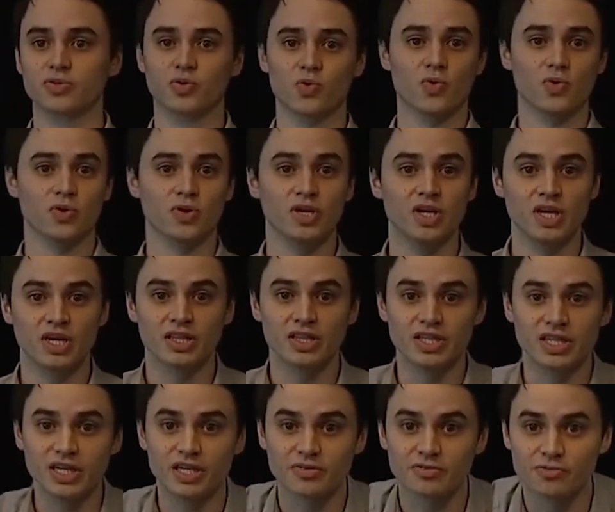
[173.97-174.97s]
or
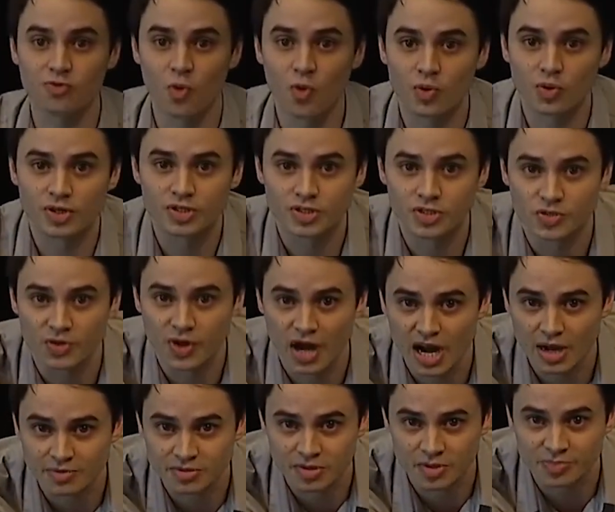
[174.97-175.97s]
leaning forward to grab
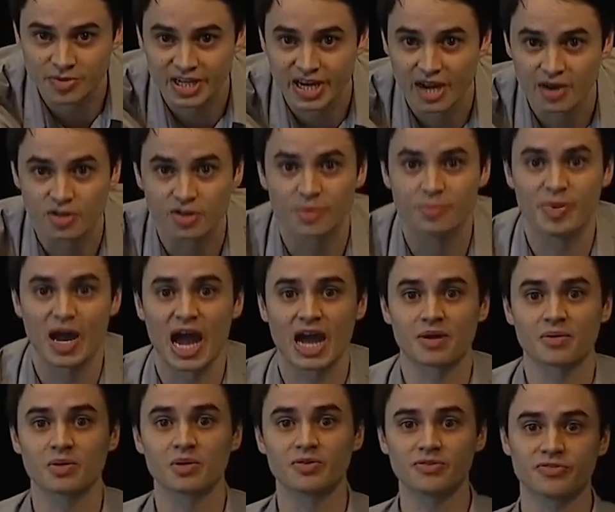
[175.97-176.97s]
something out of the back of
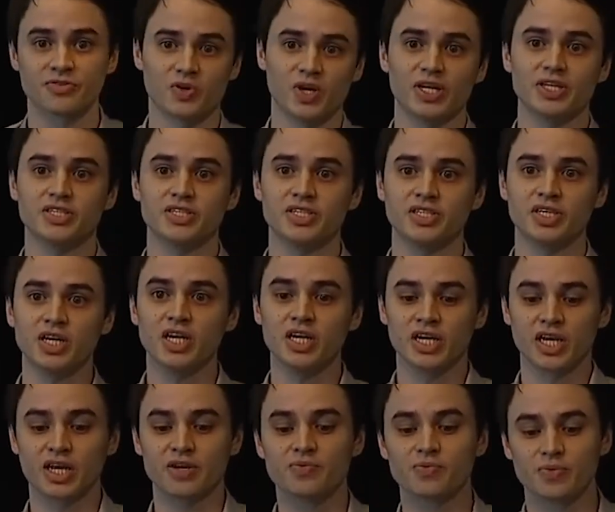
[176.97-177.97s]
your fridge
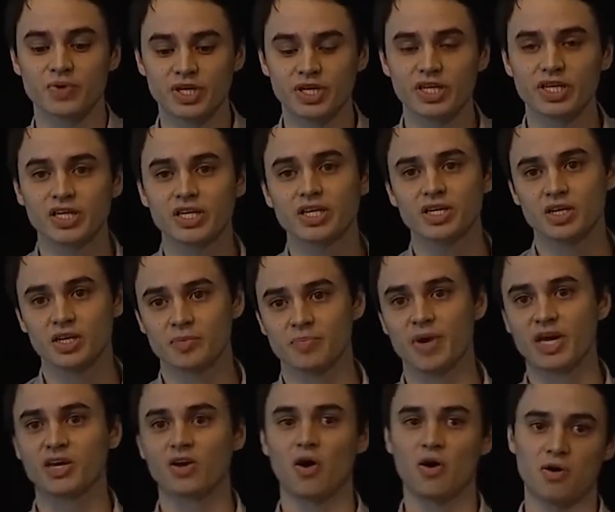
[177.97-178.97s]
can really
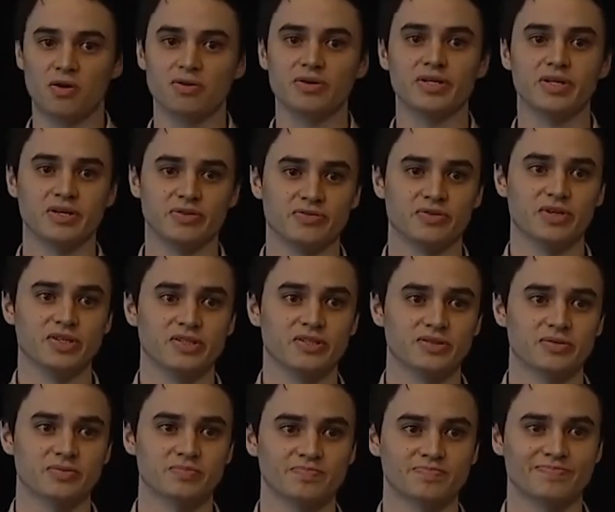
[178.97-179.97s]
make all the difference.
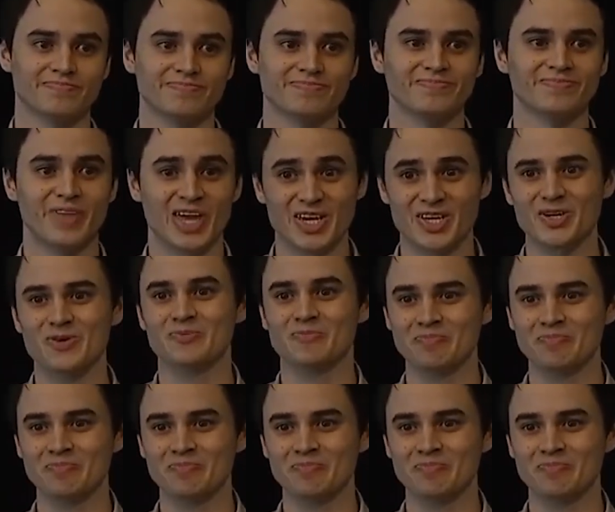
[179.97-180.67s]
Thank you.